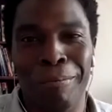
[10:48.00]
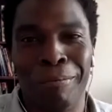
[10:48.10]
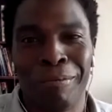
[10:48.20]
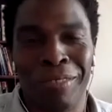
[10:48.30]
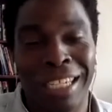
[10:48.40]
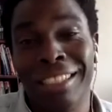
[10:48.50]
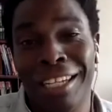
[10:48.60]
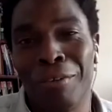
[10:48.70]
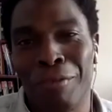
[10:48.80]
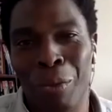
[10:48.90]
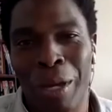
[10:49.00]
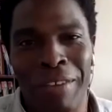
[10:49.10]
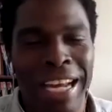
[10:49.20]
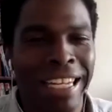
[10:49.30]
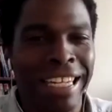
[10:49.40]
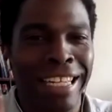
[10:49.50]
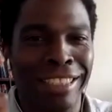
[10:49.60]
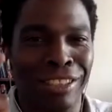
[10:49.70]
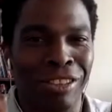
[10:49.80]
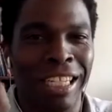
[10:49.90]
and that's another fun way of getting
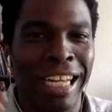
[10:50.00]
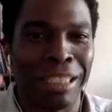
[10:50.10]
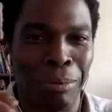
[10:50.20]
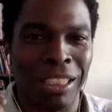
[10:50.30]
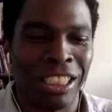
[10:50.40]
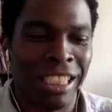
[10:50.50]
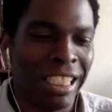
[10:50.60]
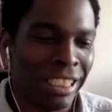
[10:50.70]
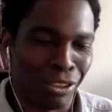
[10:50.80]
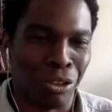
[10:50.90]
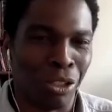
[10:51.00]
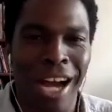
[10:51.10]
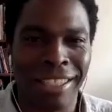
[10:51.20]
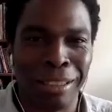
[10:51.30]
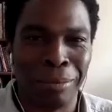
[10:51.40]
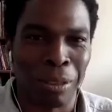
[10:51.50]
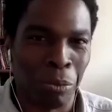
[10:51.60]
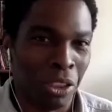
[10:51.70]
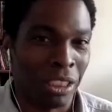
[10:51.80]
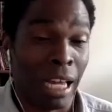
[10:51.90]
history and exposition in, is through gossip.
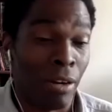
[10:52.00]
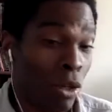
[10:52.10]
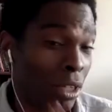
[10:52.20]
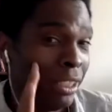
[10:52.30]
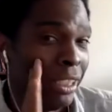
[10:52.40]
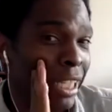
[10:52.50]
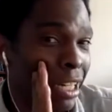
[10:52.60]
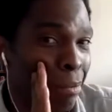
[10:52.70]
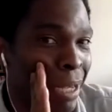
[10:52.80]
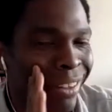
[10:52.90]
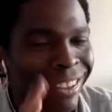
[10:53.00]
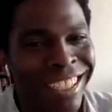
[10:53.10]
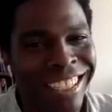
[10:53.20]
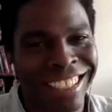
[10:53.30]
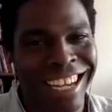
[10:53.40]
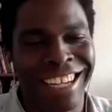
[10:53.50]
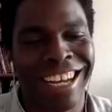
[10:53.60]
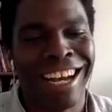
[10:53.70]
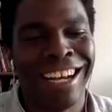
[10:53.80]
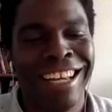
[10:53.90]
Someone just kind of, well, did you hear about yada
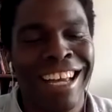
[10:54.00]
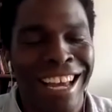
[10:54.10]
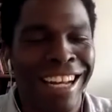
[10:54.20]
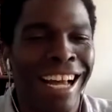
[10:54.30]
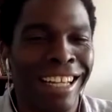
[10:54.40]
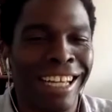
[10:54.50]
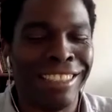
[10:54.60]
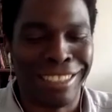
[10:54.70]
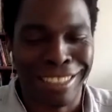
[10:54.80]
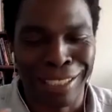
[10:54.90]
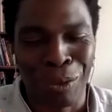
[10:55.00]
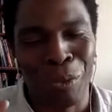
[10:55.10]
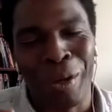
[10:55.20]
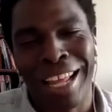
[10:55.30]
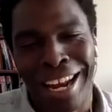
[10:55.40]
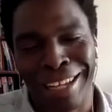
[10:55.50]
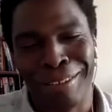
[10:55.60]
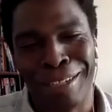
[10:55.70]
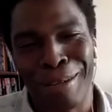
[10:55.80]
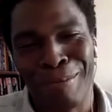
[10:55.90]
yada? And that's one way
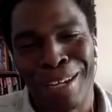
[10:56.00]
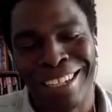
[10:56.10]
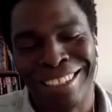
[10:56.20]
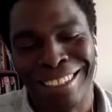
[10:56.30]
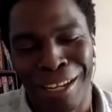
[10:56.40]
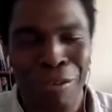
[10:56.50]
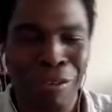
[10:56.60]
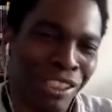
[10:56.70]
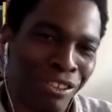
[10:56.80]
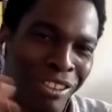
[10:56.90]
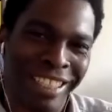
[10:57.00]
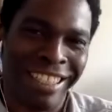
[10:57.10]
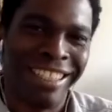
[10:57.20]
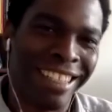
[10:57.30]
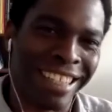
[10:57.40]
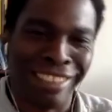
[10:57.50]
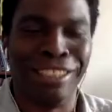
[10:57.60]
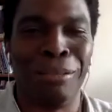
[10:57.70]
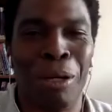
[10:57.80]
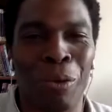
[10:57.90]
that my love of history gets
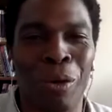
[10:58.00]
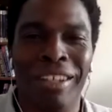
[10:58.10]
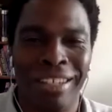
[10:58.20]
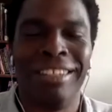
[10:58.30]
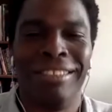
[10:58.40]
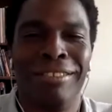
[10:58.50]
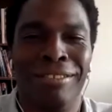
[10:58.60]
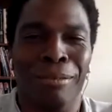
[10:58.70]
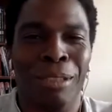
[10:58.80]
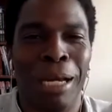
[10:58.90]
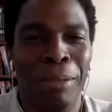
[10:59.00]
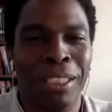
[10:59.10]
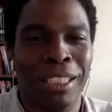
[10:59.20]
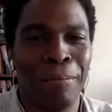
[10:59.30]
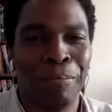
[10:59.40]
into my work from time to time.